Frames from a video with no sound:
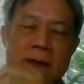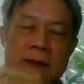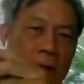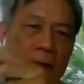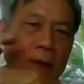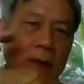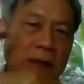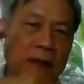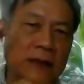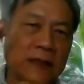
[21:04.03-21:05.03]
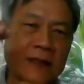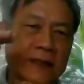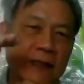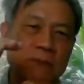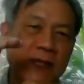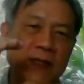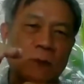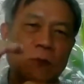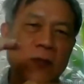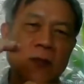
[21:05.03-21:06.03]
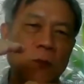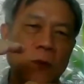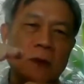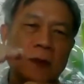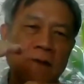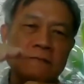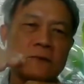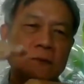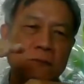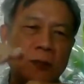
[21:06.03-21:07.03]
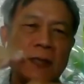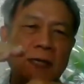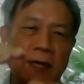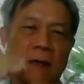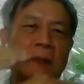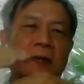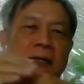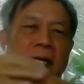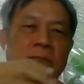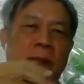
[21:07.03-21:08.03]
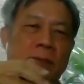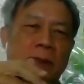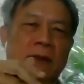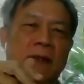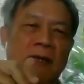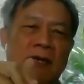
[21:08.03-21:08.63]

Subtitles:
think this is something that we will have to really help our young people.